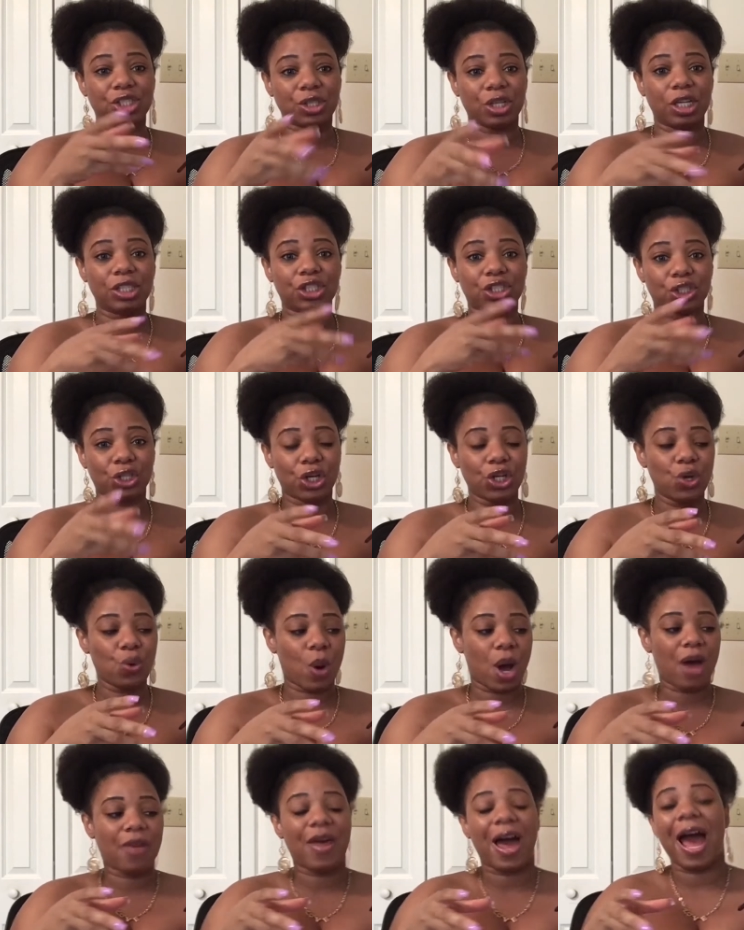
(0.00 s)
and show you
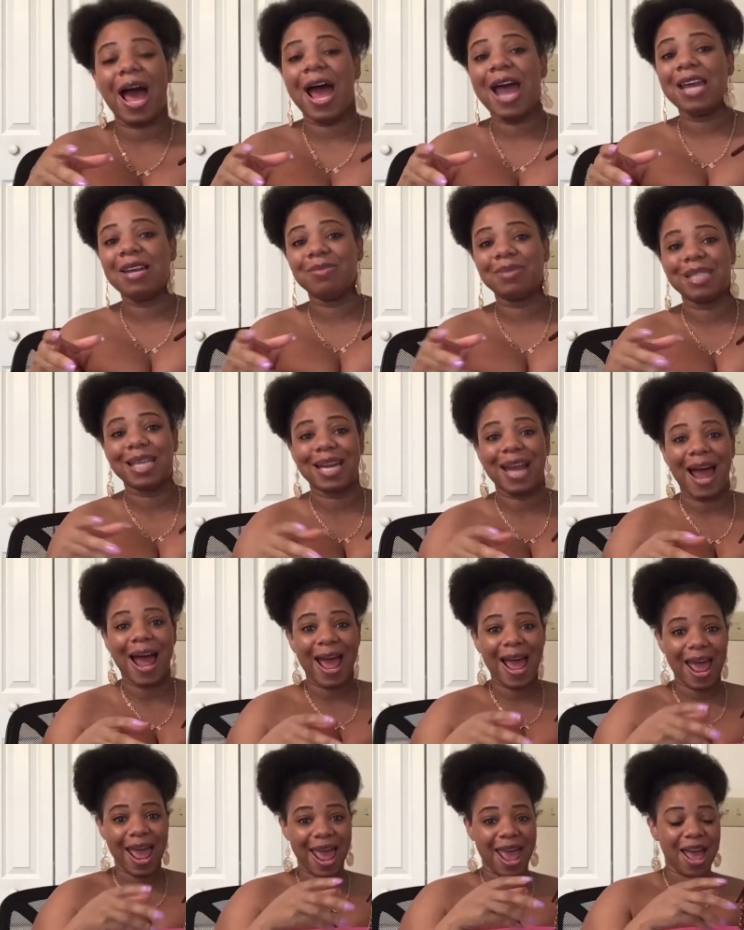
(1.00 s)
all the items that I
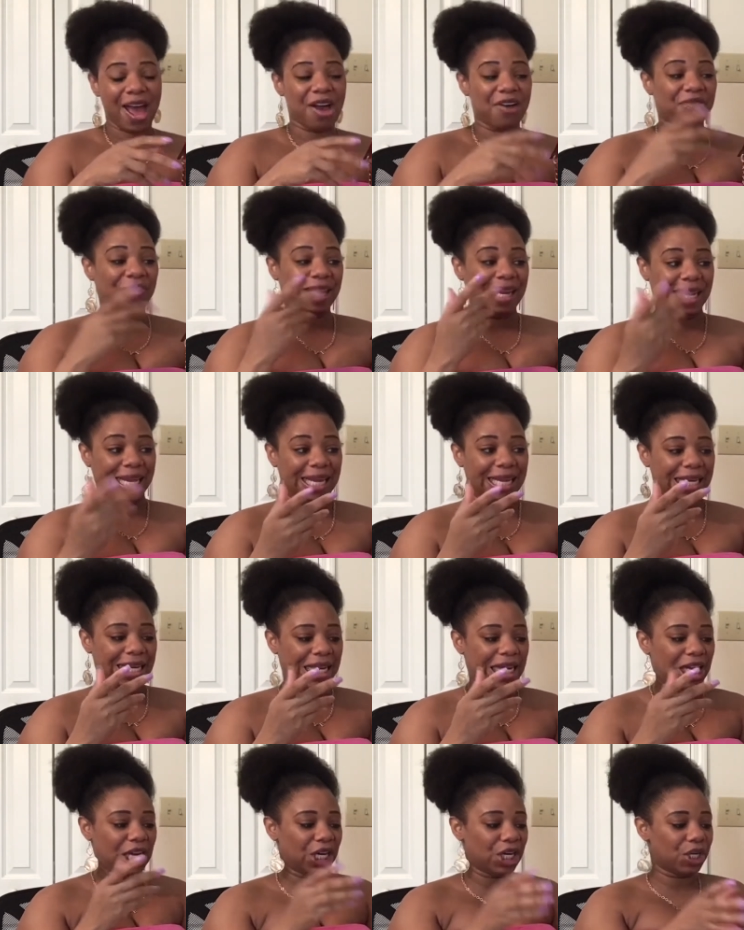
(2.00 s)
have in
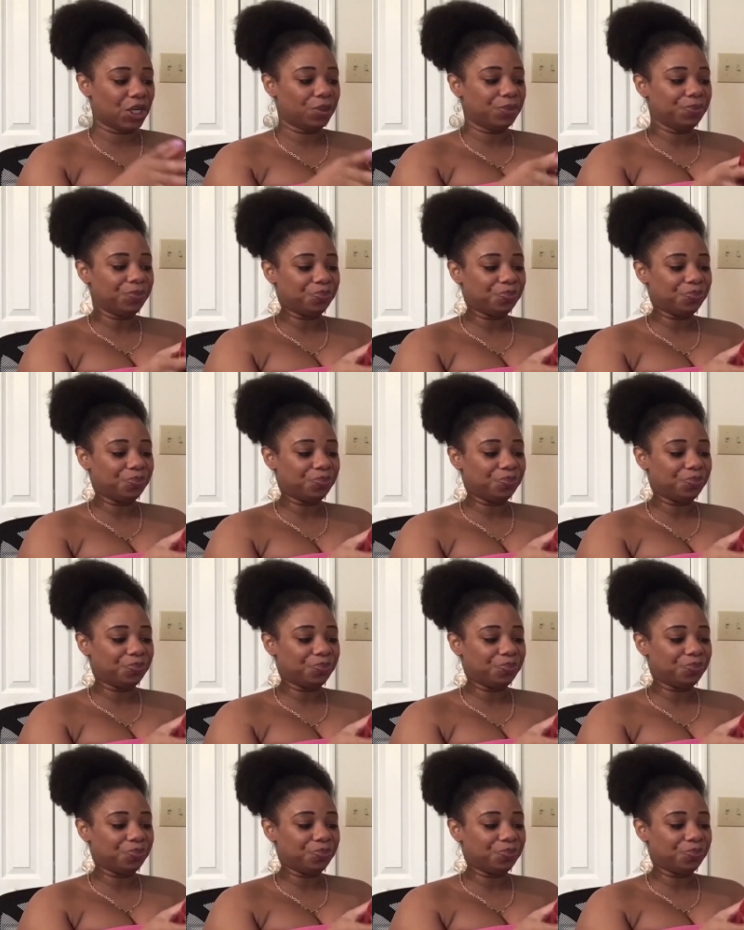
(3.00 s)
here